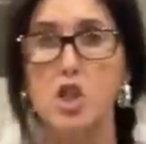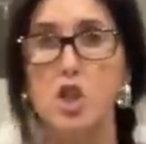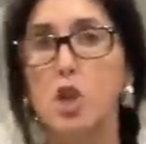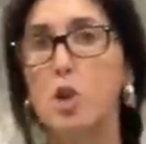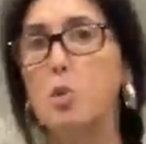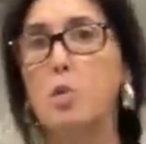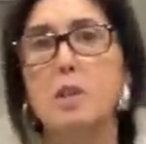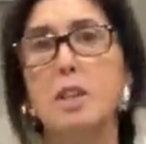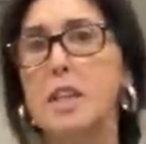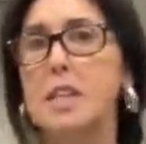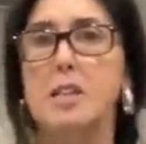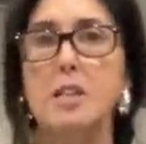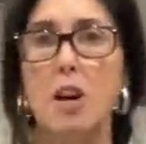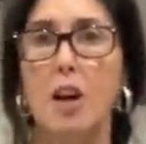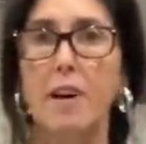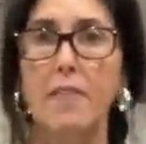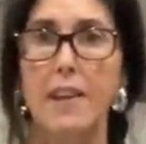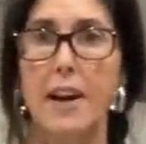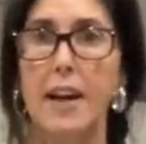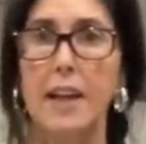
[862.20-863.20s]
do things
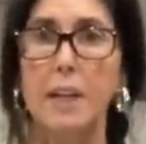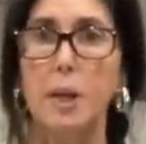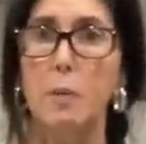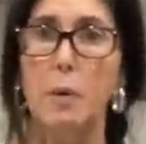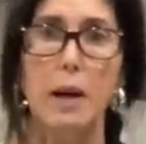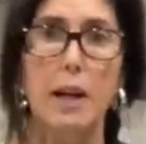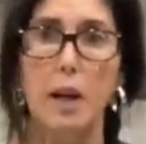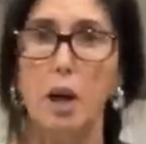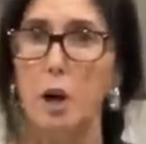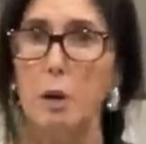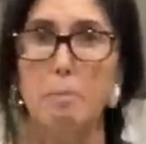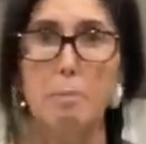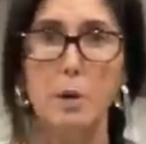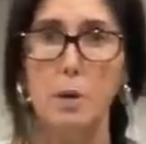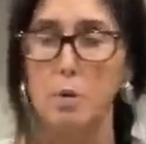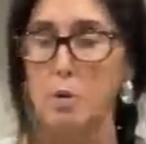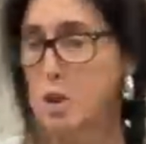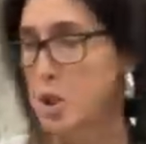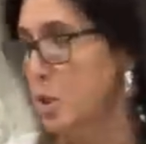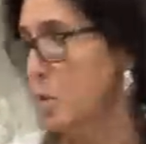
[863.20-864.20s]
like that anyway, like a
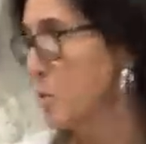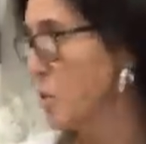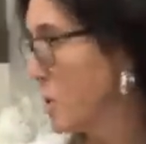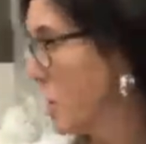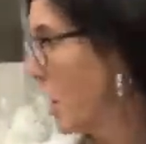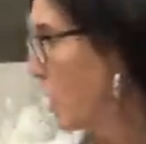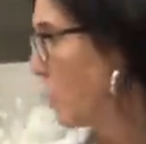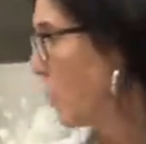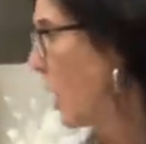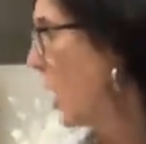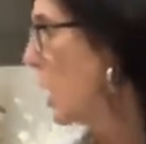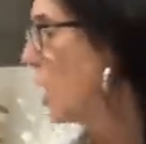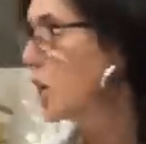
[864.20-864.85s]
meal deal. So